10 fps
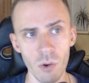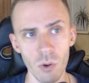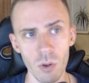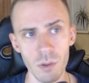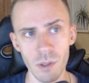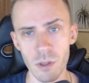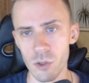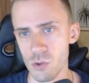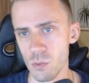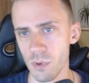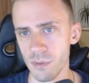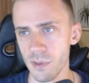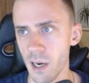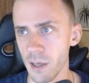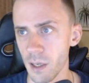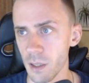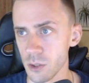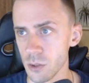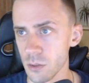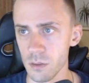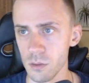on Izumi Finance.